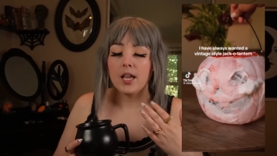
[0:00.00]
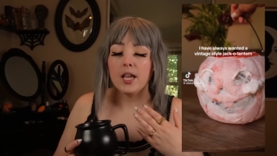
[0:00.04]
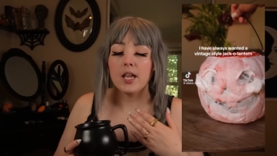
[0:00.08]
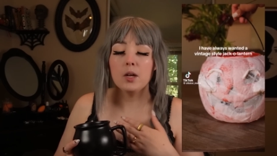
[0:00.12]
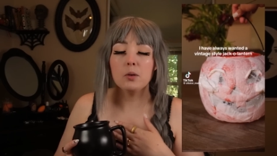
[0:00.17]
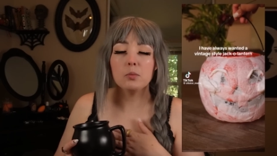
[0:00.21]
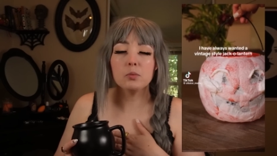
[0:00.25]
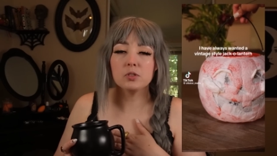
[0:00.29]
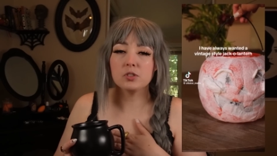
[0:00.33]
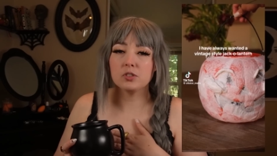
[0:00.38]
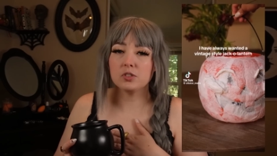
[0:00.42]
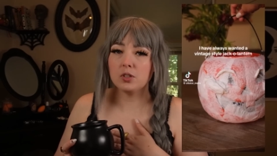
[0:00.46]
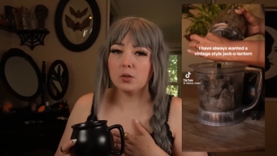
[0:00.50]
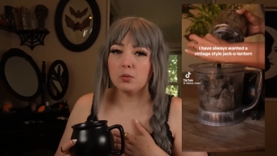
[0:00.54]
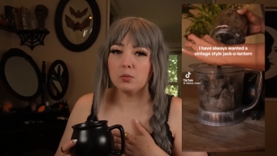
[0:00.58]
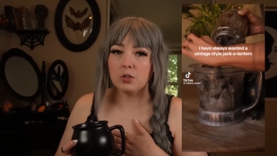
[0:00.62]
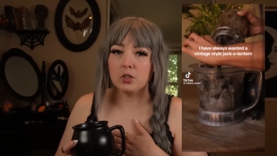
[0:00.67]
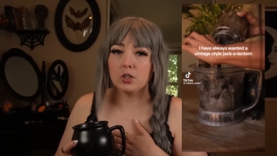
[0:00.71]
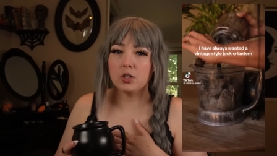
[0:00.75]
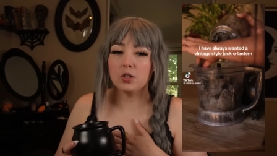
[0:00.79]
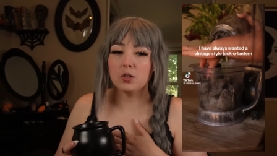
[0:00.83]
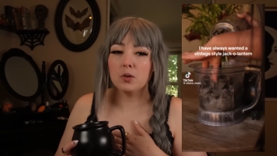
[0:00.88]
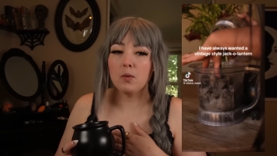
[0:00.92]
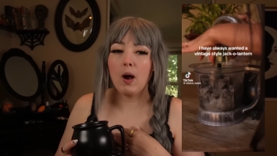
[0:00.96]
It was so
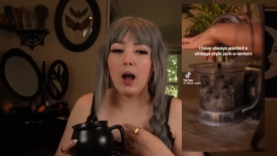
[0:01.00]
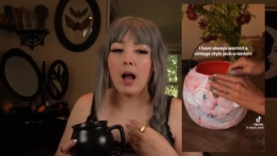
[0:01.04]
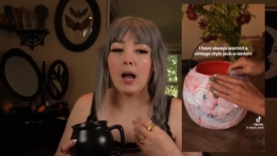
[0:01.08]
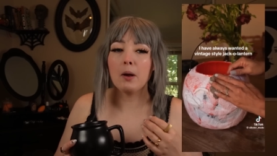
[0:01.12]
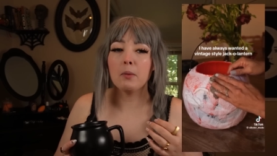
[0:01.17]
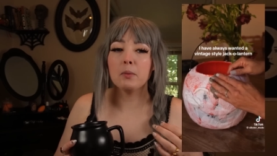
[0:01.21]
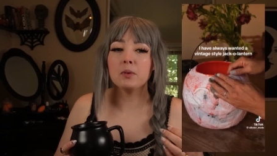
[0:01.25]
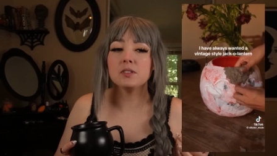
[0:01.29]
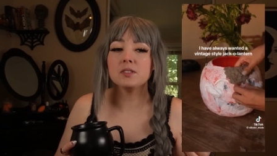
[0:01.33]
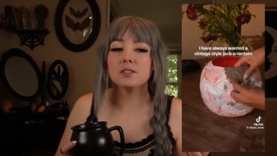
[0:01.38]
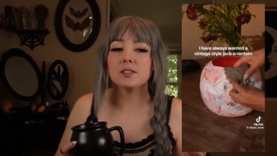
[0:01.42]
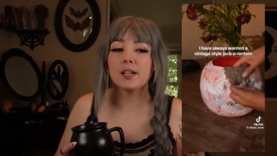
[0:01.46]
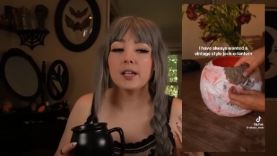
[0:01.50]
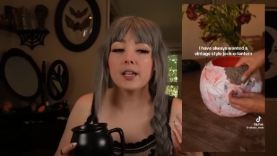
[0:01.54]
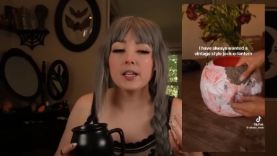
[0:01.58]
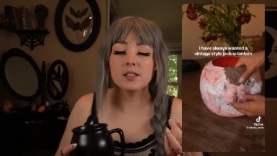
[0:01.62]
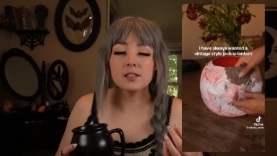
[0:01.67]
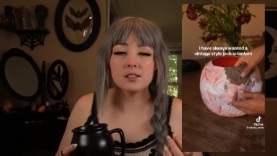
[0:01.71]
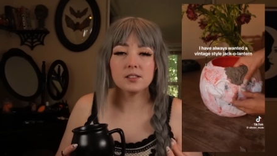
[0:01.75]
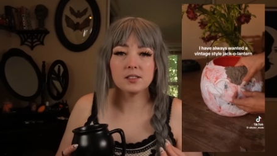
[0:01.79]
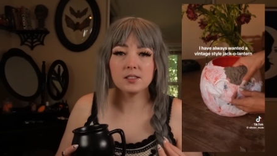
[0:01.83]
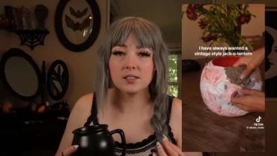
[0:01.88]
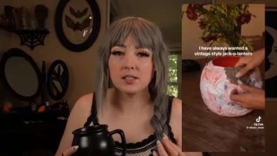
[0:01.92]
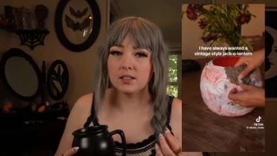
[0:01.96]
cute. I was
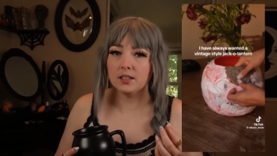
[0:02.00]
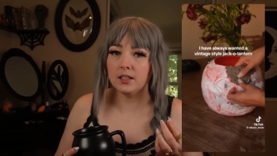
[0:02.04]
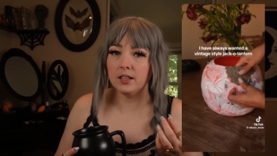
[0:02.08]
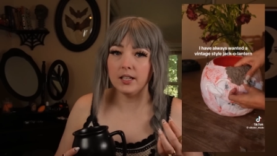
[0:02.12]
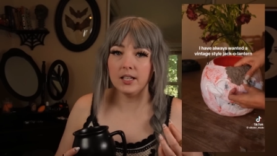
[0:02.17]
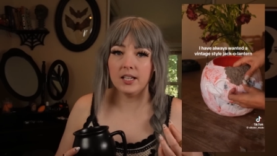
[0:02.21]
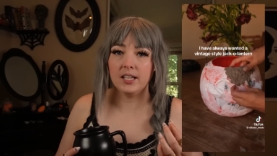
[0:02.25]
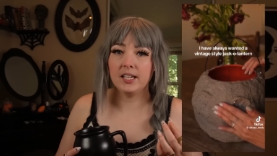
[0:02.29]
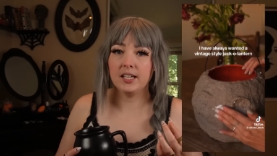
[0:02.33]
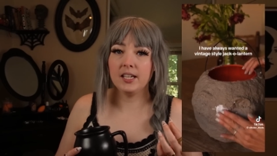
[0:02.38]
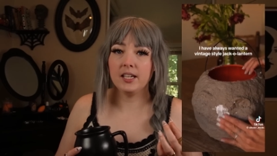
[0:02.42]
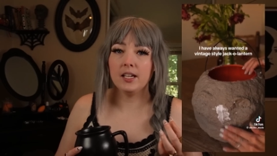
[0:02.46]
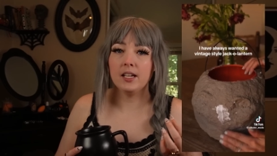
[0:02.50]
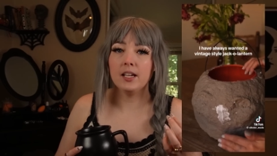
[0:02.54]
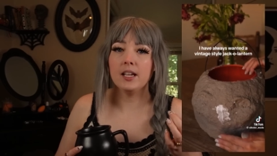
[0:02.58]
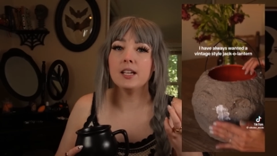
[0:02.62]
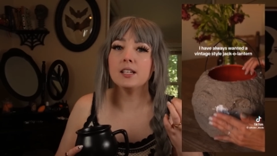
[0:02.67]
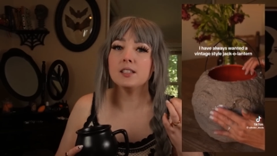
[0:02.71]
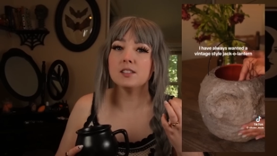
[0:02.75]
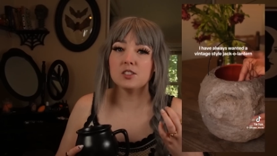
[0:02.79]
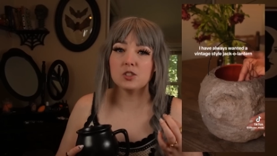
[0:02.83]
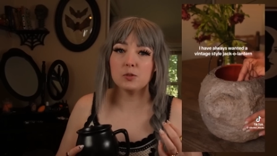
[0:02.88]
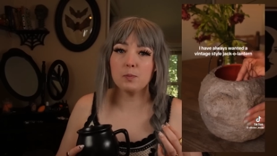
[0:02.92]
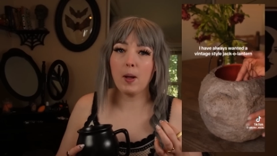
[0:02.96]
instantly
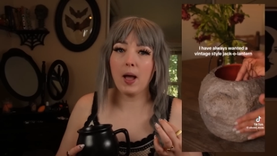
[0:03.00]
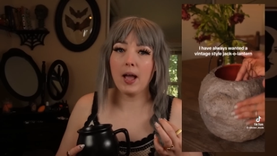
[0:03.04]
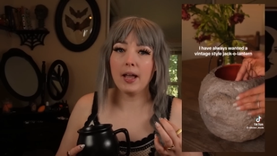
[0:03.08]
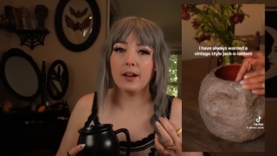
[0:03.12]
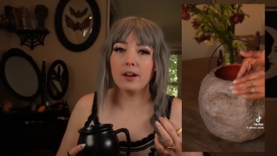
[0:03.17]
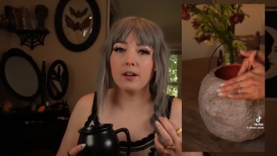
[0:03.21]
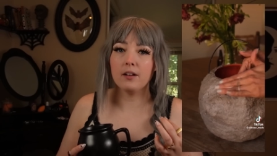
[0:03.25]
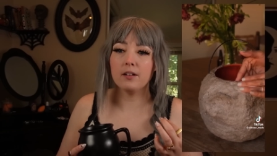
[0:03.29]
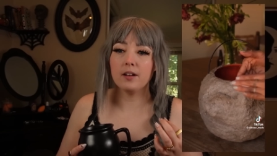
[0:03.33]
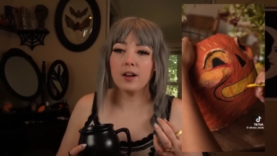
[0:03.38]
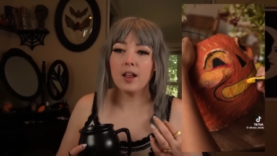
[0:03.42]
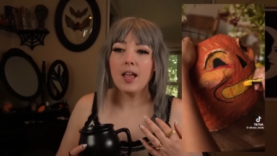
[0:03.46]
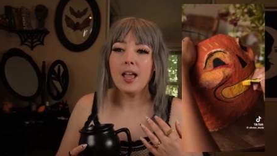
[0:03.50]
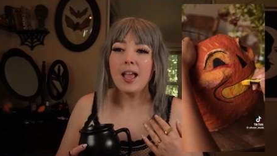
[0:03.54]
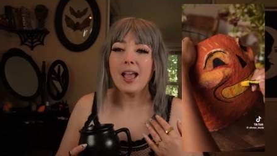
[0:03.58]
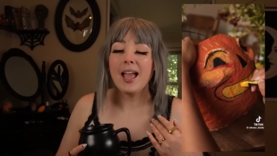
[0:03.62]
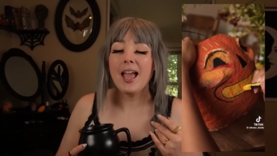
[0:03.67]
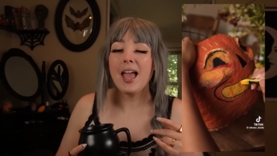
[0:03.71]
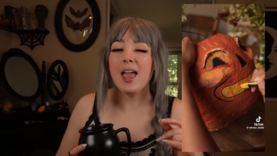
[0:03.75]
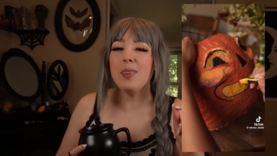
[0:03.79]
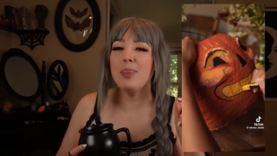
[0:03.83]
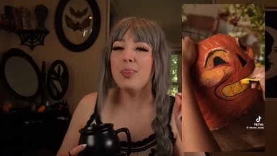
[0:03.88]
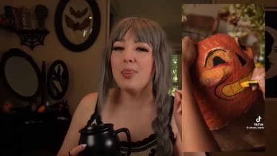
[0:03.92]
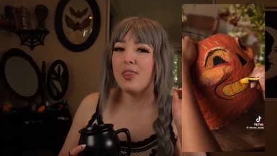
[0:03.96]
inspired.
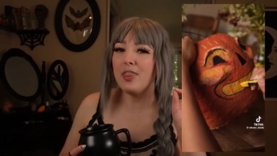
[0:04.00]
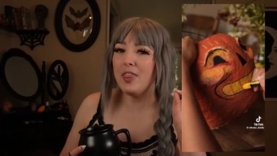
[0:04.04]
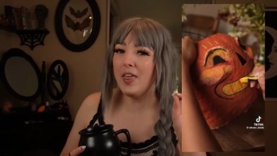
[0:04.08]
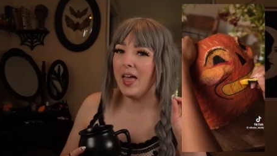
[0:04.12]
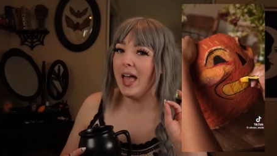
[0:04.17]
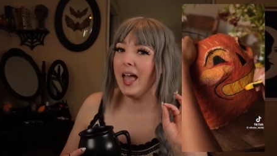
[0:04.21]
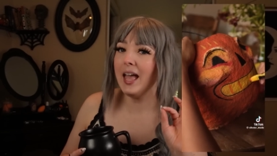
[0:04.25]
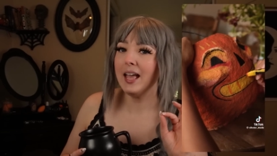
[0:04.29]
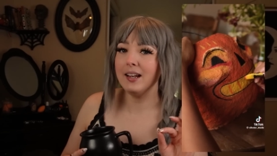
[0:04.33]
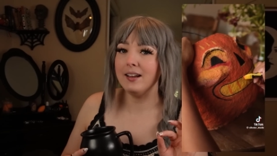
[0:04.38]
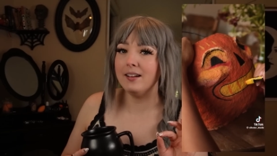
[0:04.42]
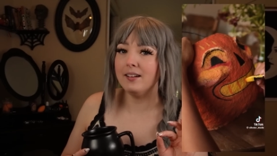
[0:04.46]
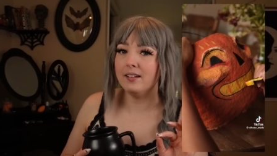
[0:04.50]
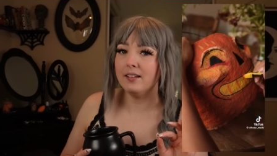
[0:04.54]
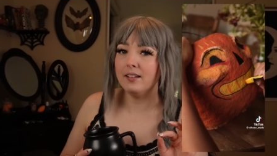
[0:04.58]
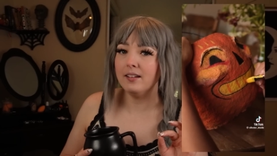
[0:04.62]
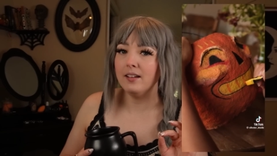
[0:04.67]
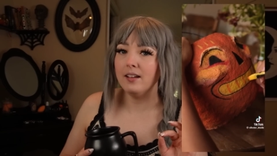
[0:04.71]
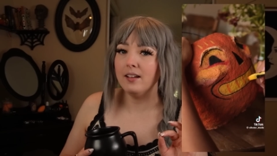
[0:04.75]
And then,